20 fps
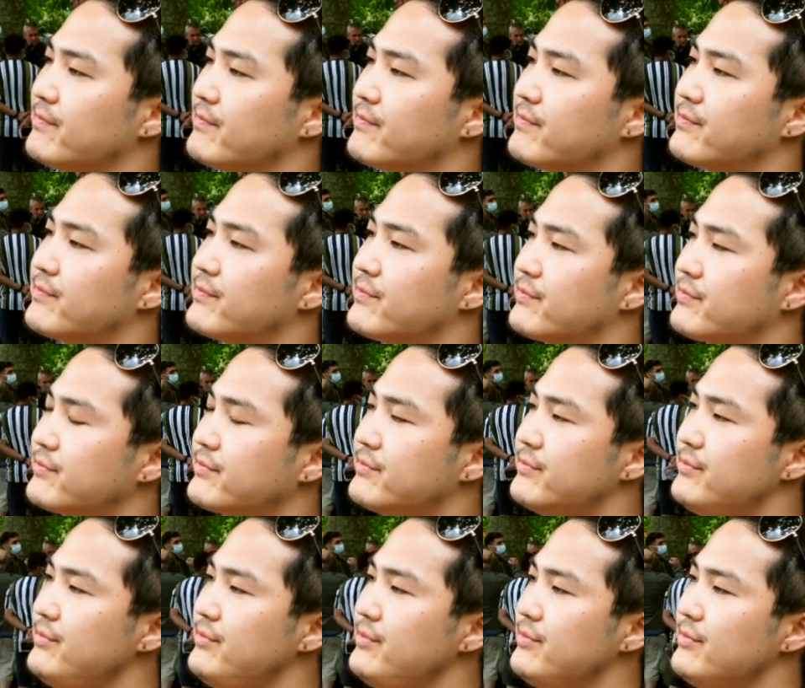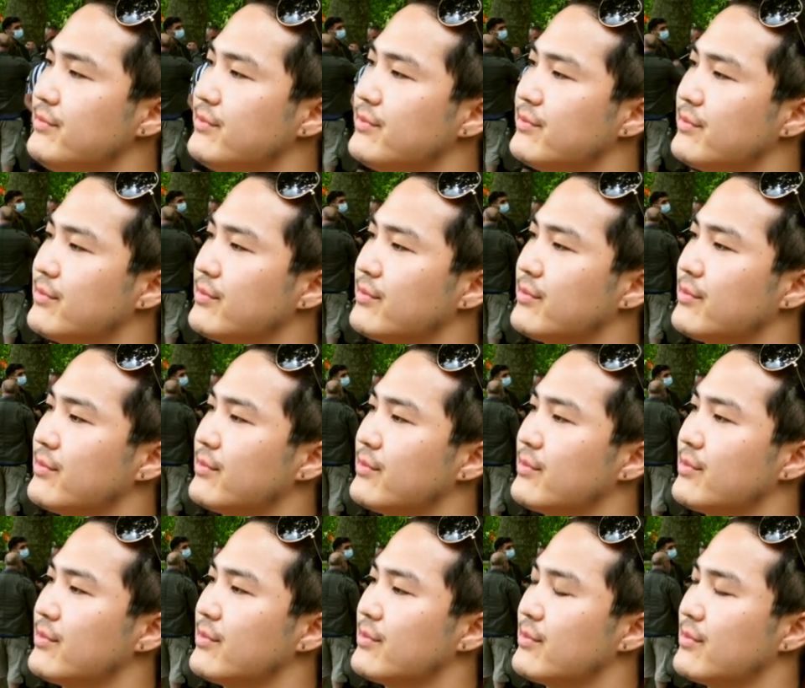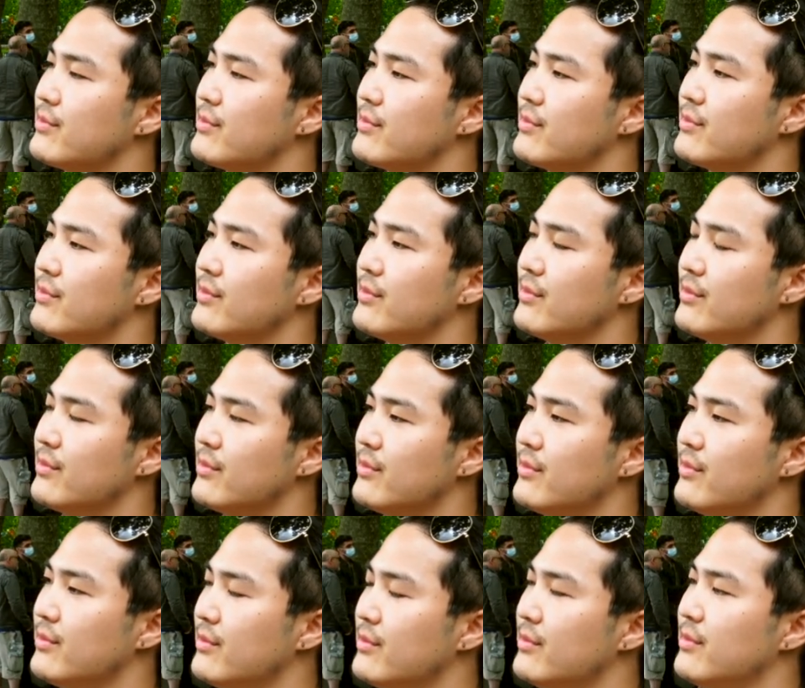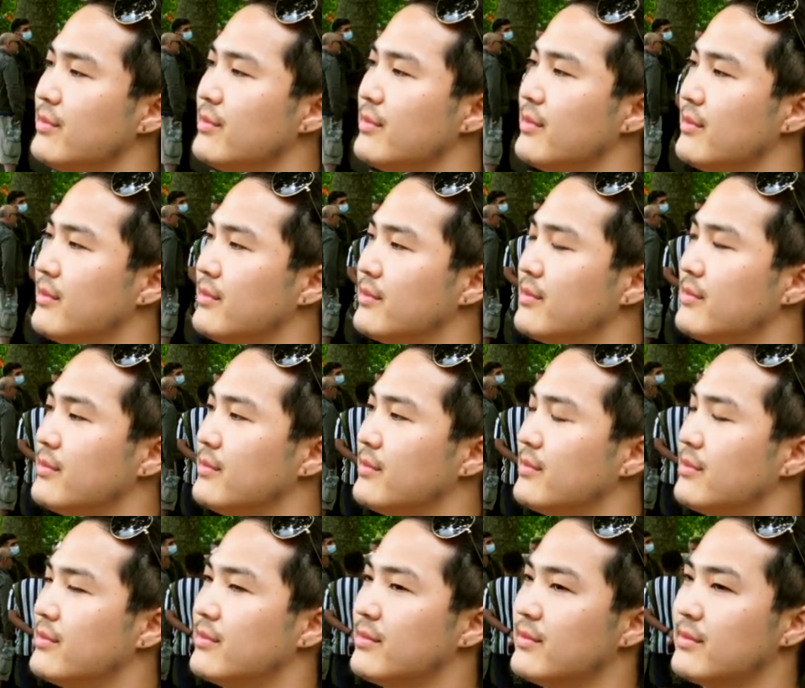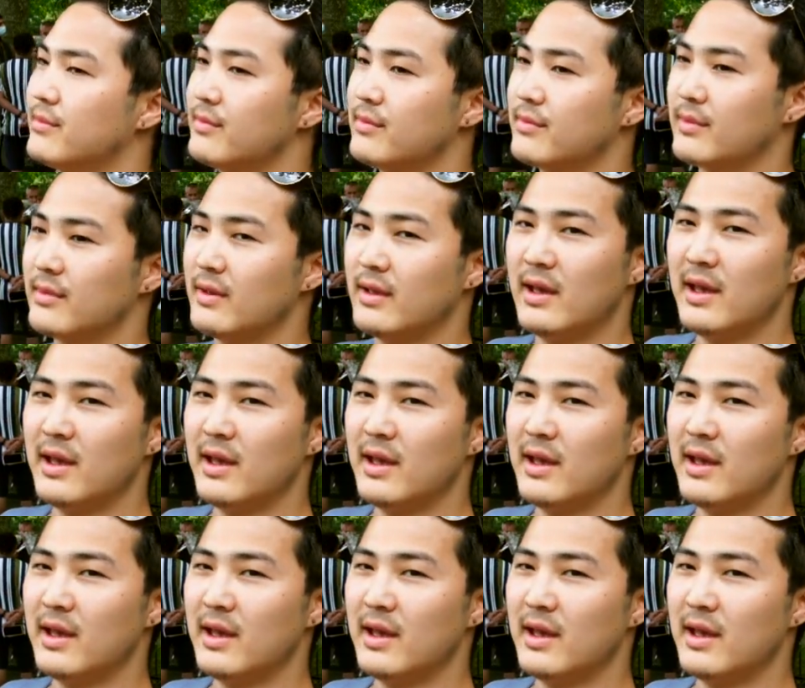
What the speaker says: [no speech]